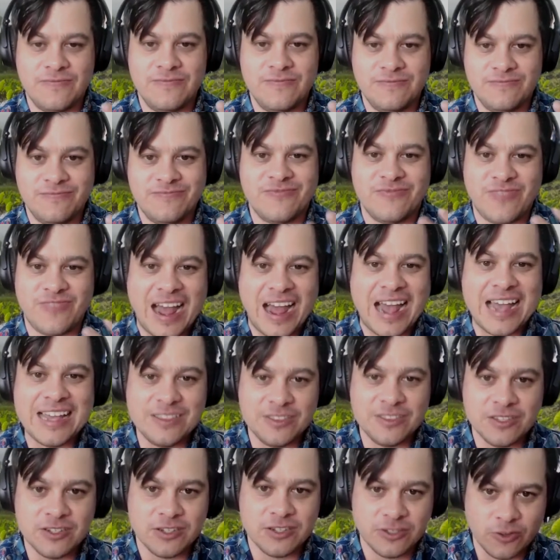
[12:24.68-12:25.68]
find
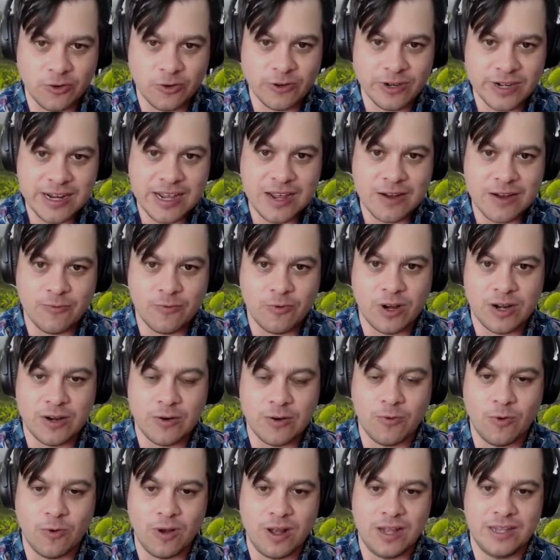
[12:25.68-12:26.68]
the story and what it
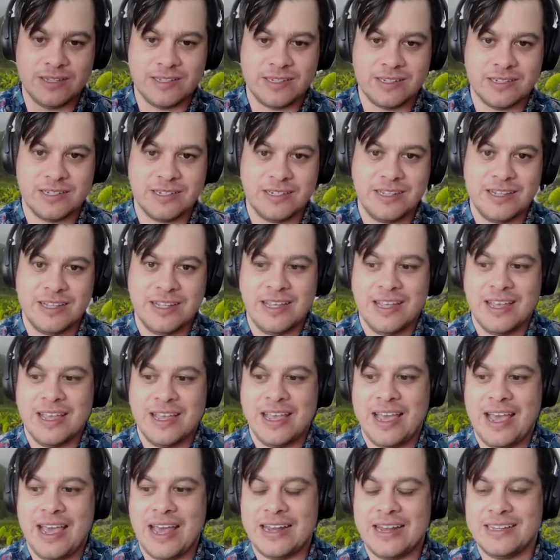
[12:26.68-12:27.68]
was.
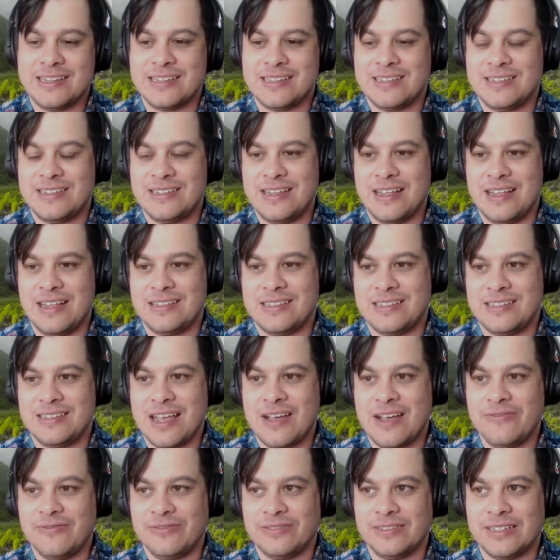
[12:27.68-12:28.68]
And it's
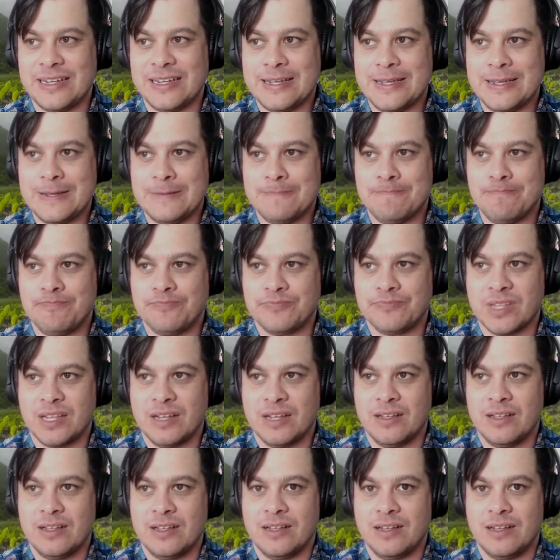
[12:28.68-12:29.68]
definitely,
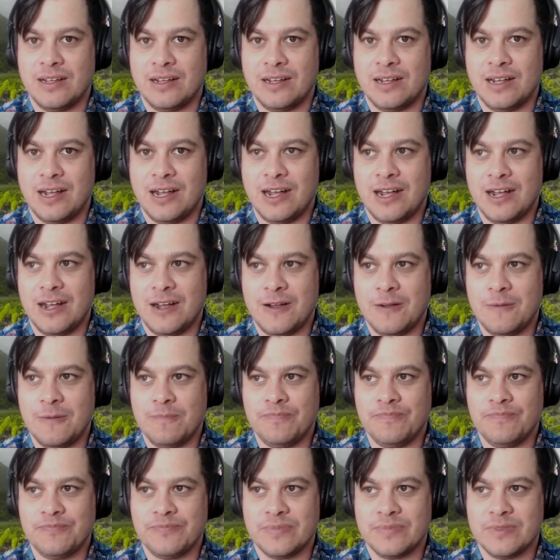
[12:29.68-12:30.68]

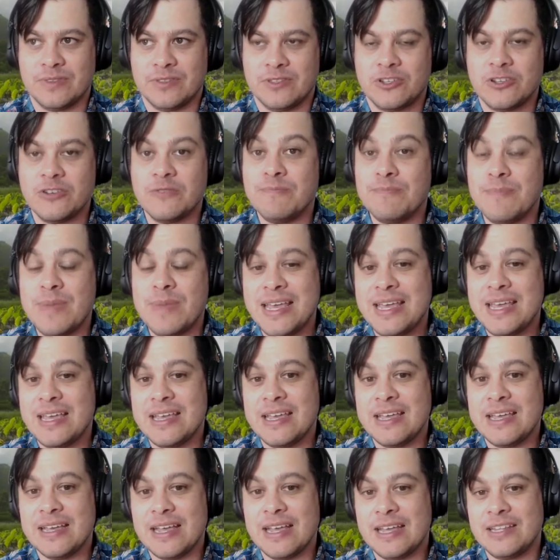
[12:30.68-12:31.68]
to
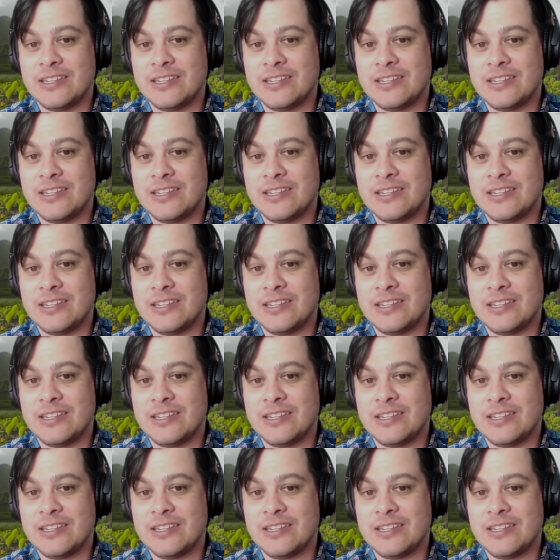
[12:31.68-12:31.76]
me, it's